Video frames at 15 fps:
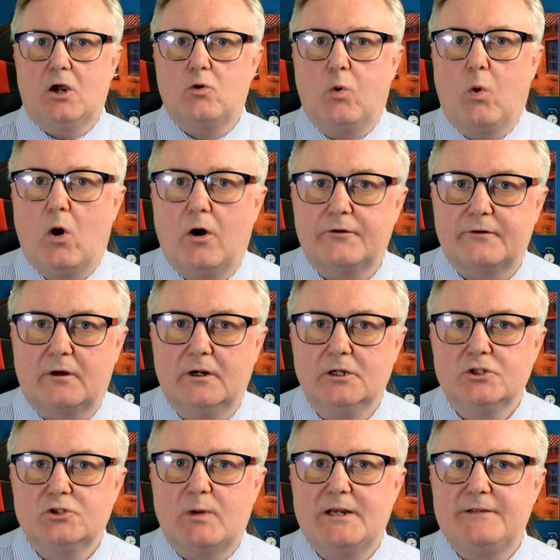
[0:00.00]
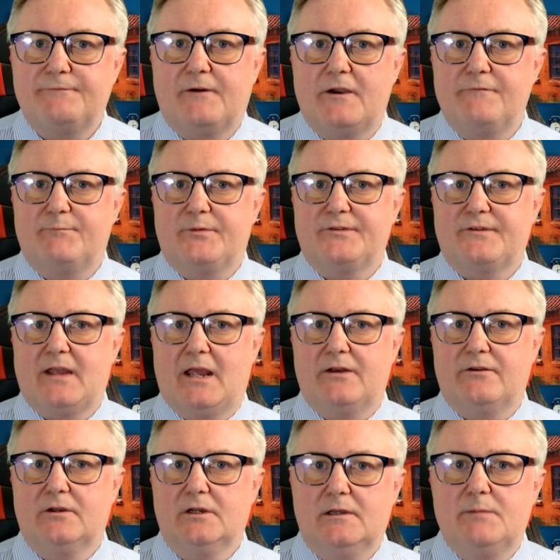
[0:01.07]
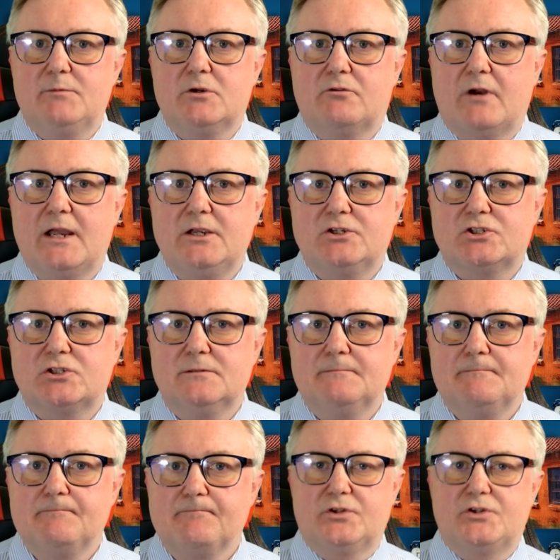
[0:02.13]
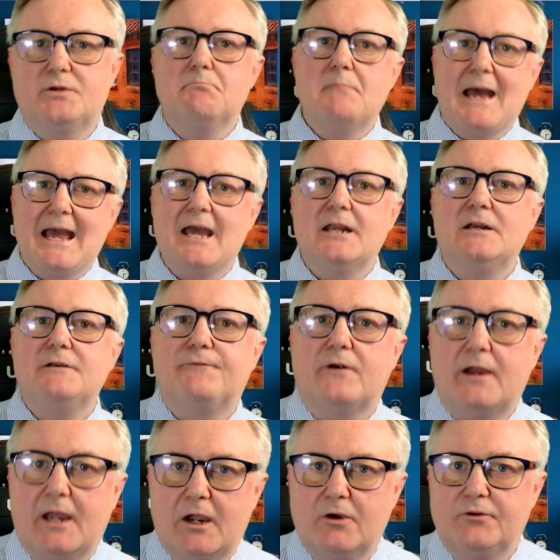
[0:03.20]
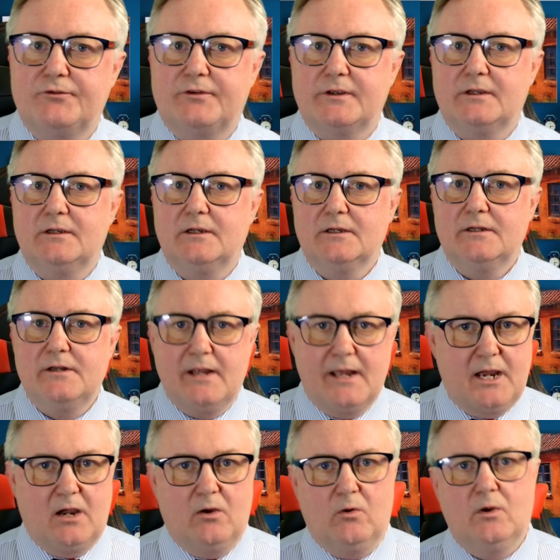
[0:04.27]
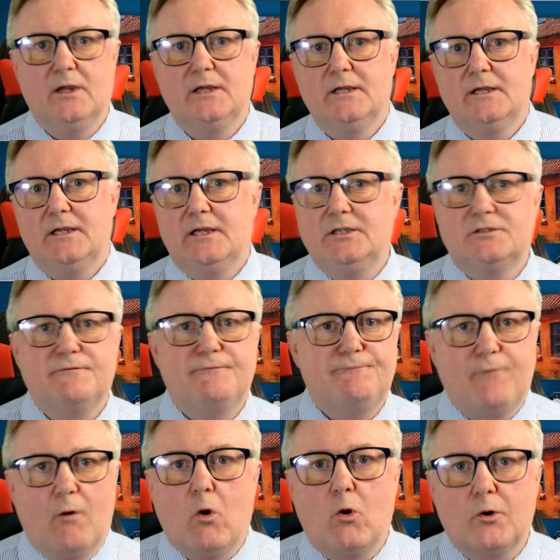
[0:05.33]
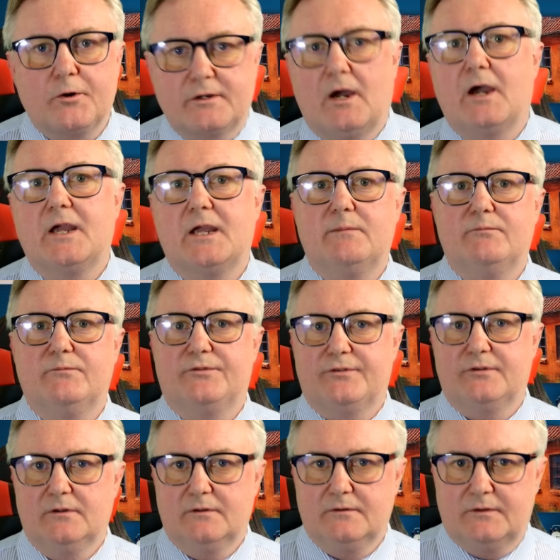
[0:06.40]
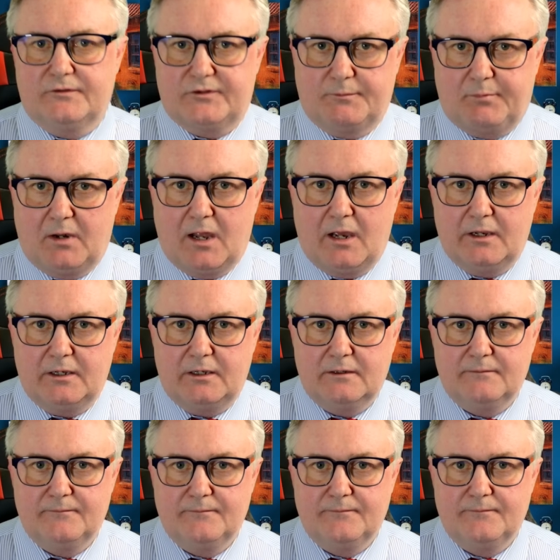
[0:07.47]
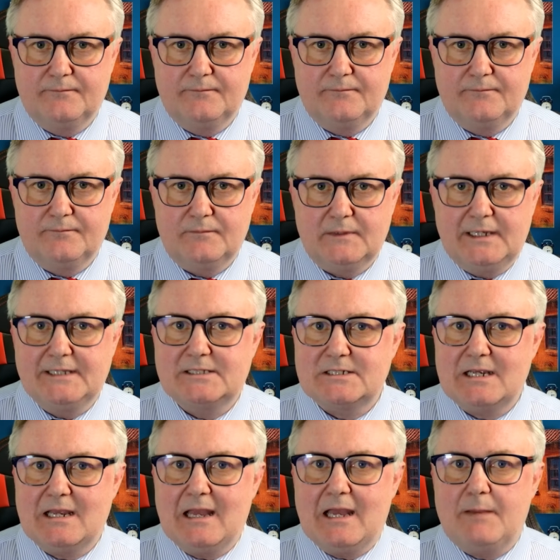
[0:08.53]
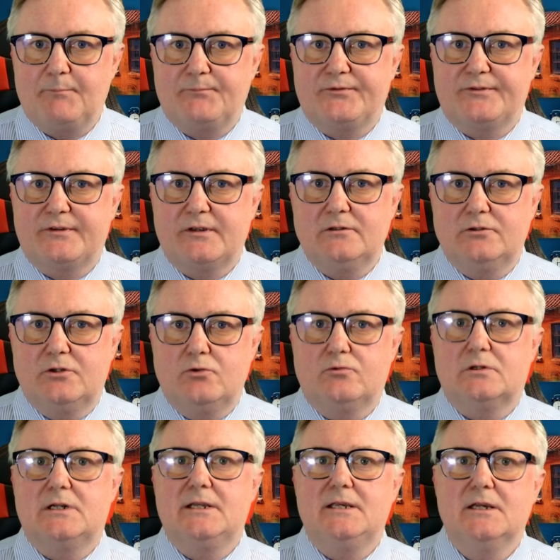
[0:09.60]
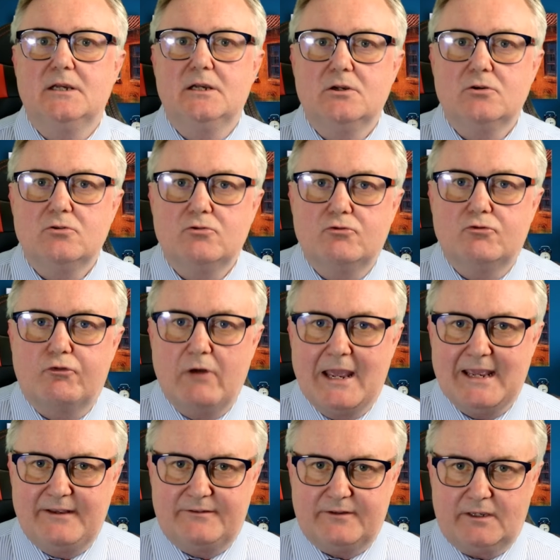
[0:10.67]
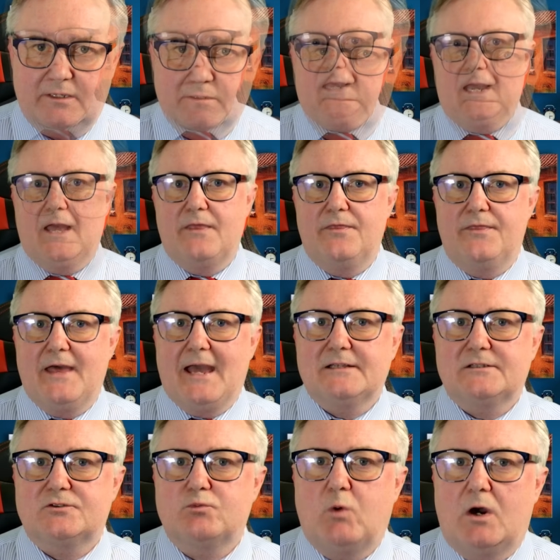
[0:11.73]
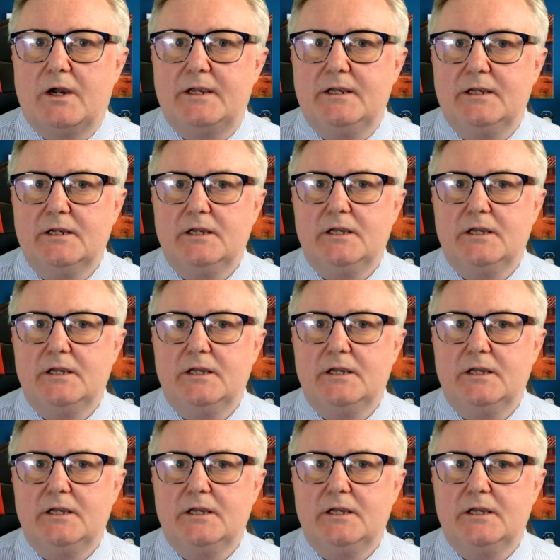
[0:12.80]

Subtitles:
A quarter, 25%. Immigration, the demand for housing now is four times the supply. It's absolutely crazy. And that's why